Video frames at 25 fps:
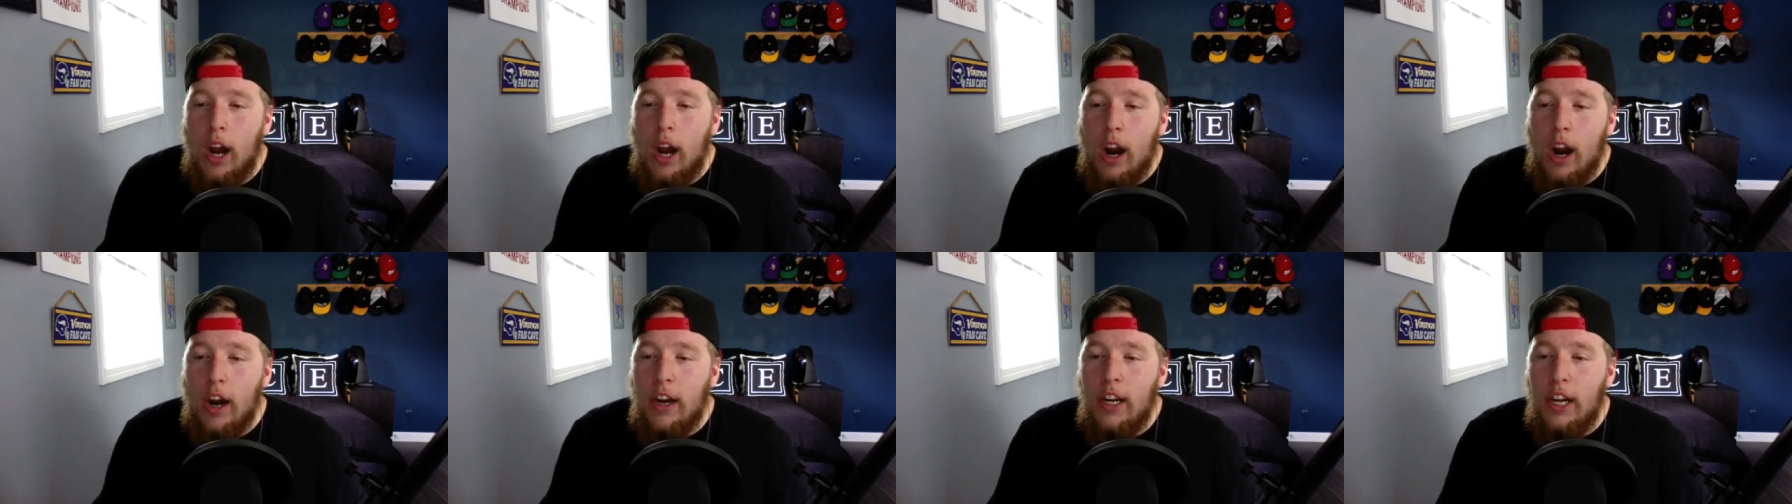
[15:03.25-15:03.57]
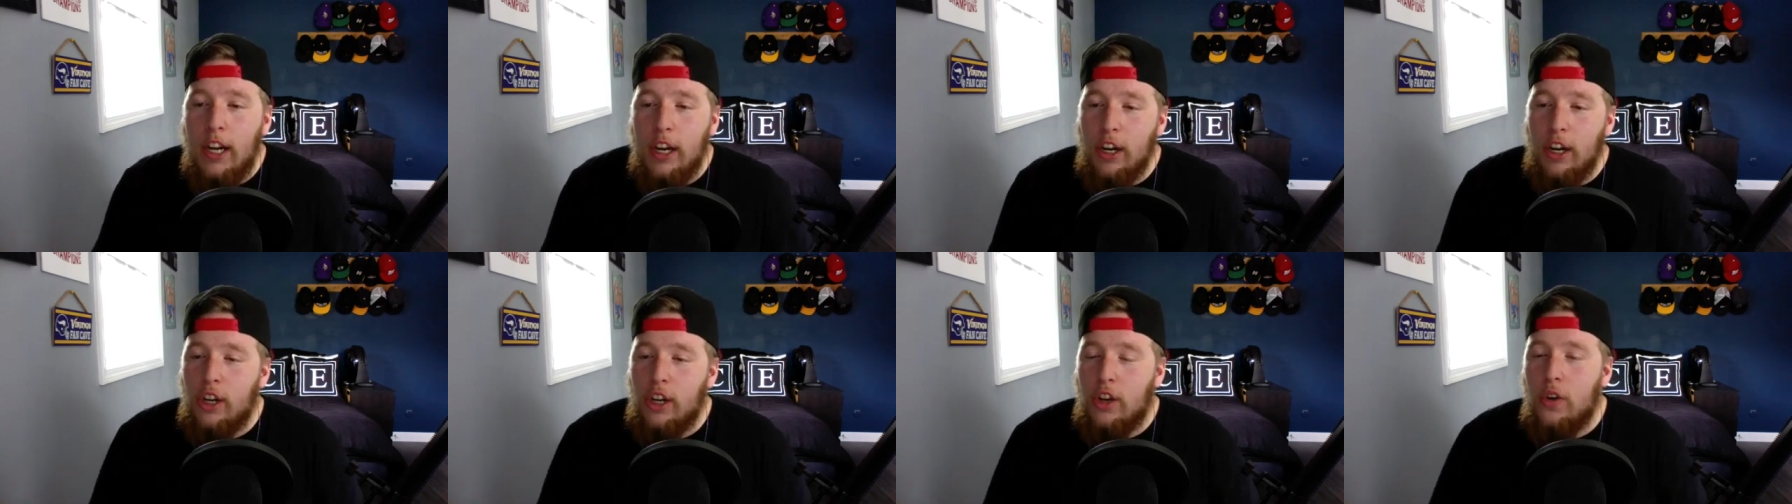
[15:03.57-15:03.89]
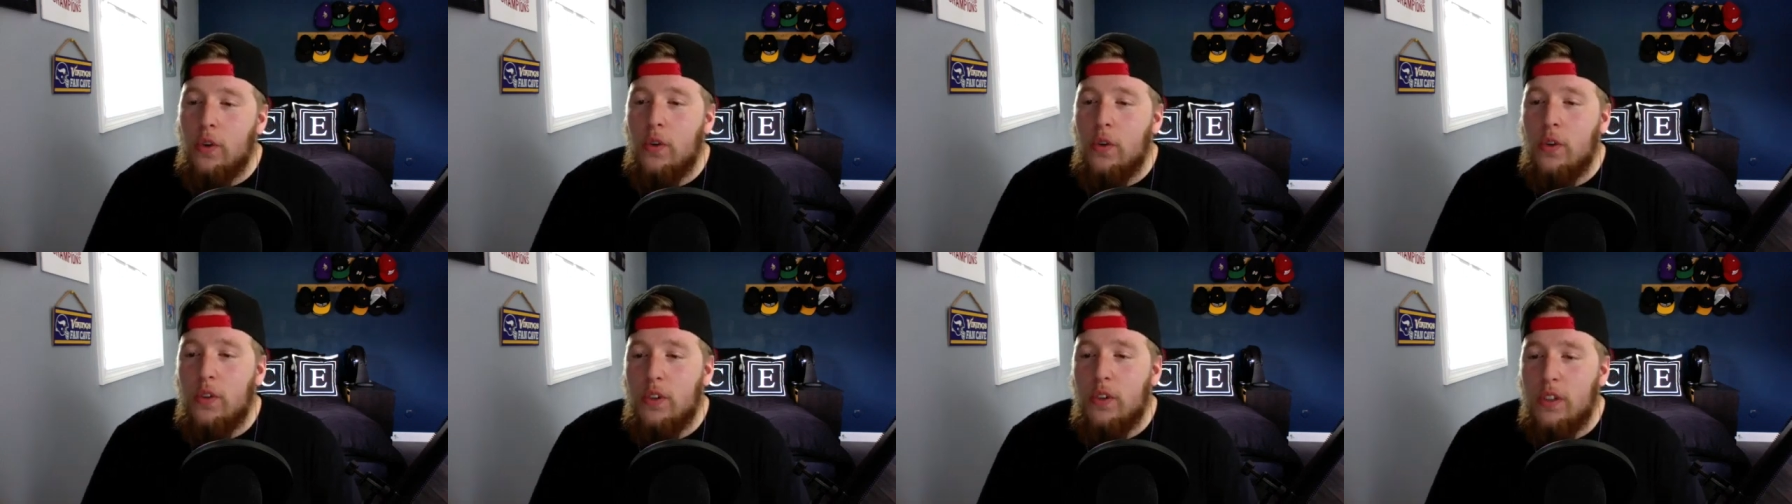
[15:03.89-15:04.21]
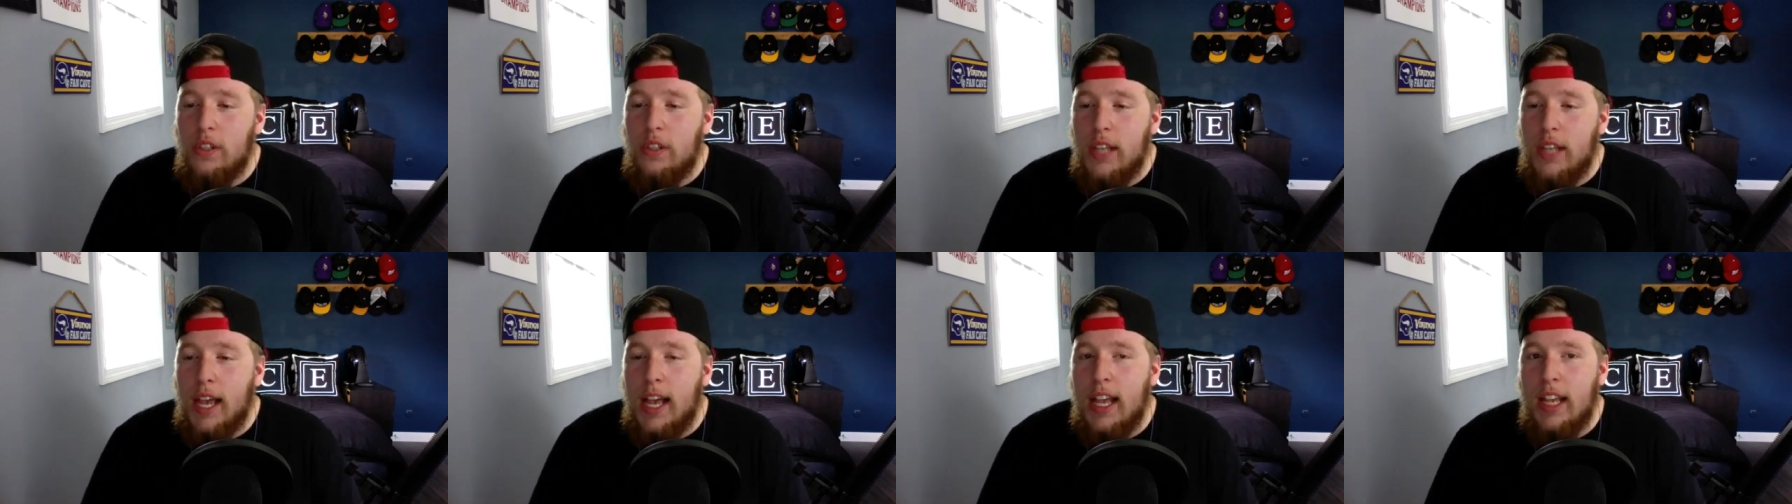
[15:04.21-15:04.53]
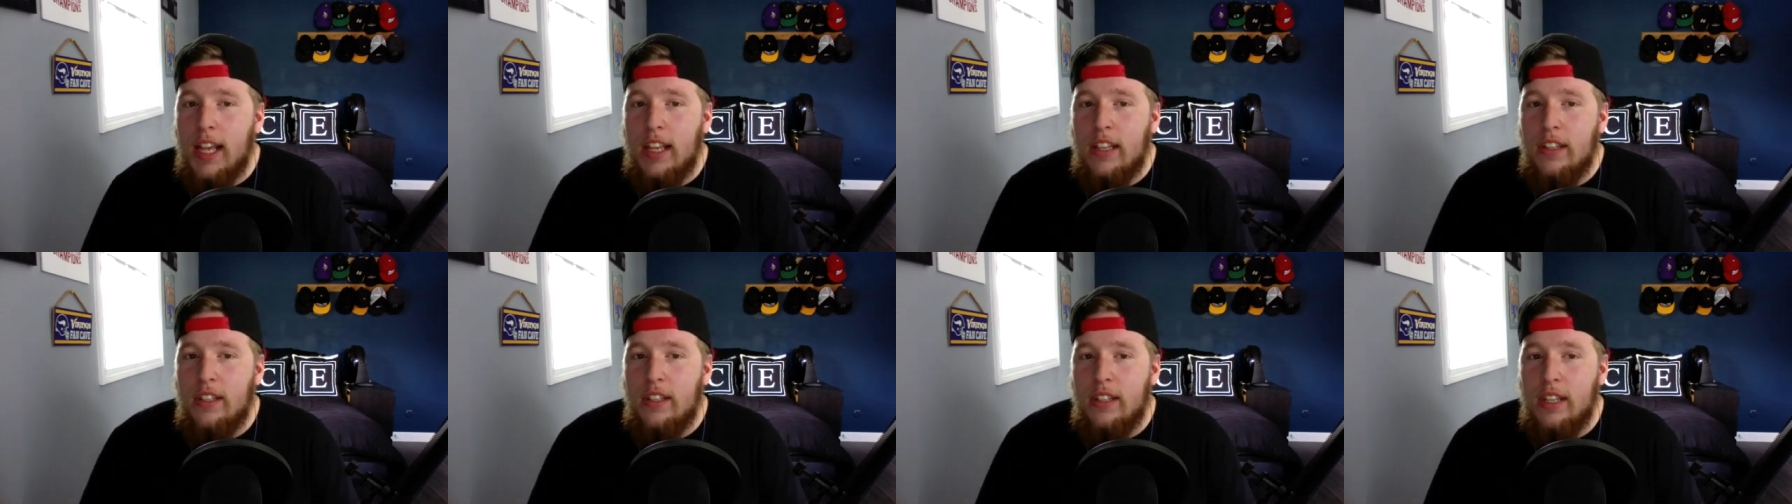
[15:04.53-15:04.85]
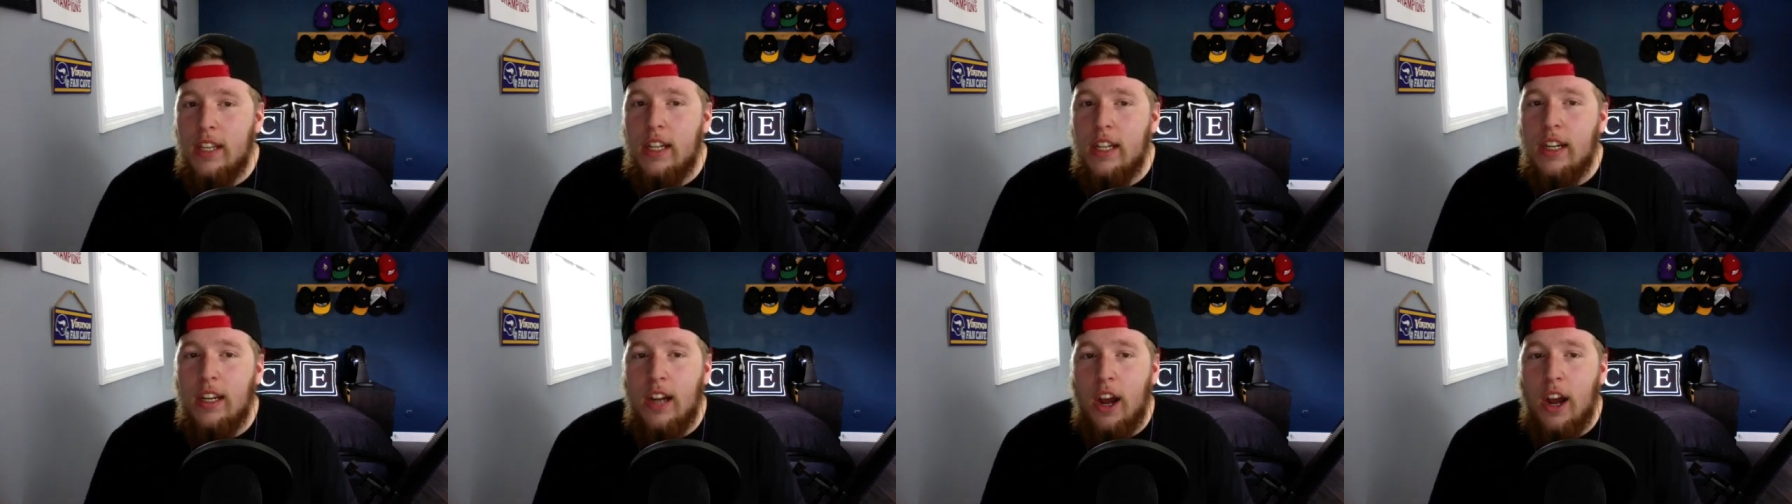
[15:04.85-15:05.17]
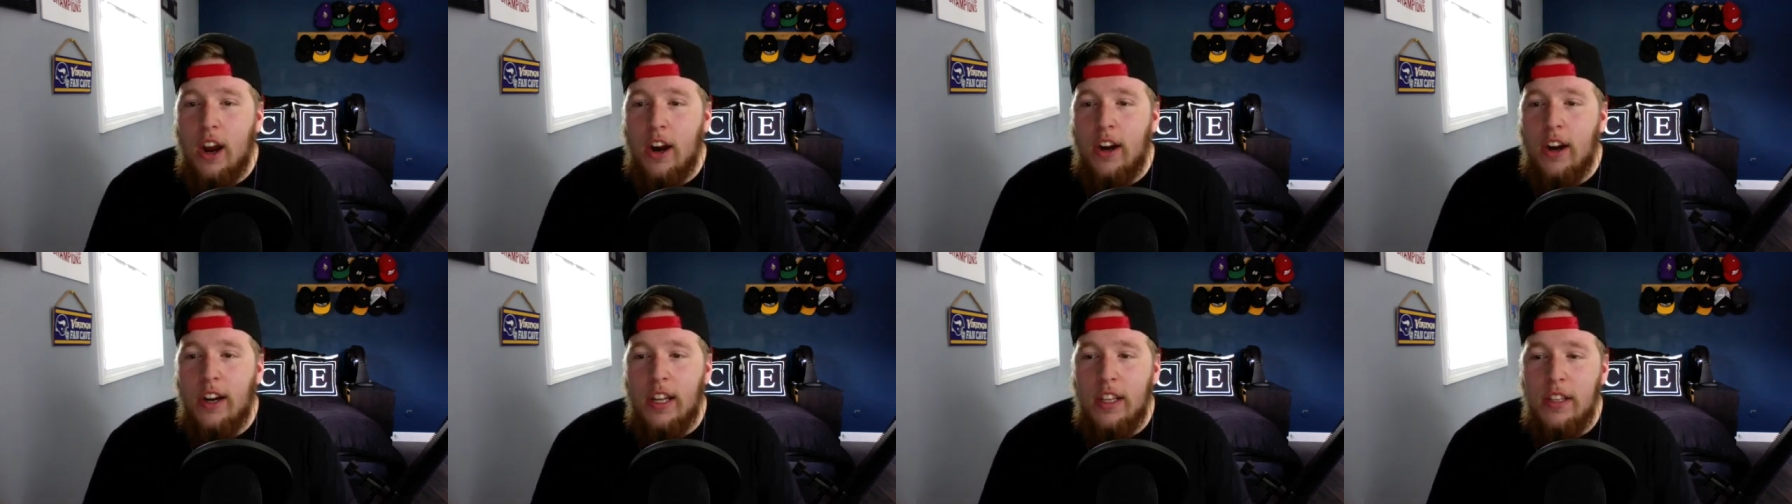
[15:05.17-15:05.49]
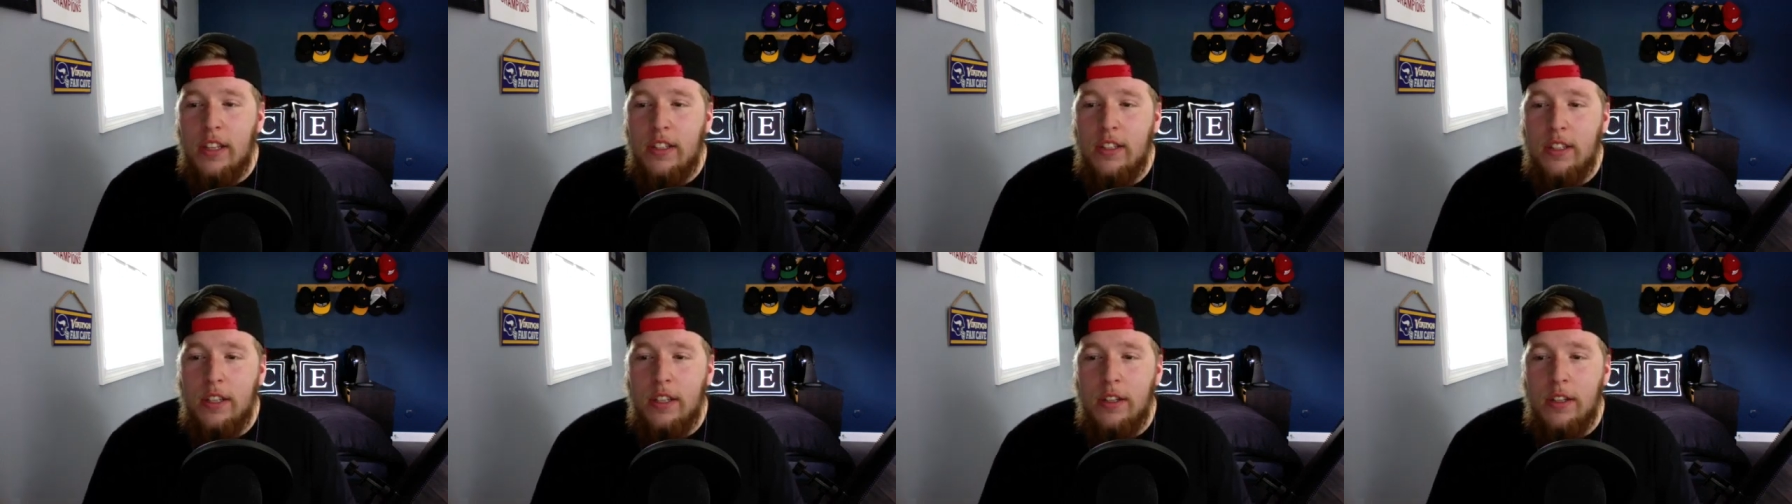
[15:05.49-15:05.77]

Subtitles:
are your goals as an artist,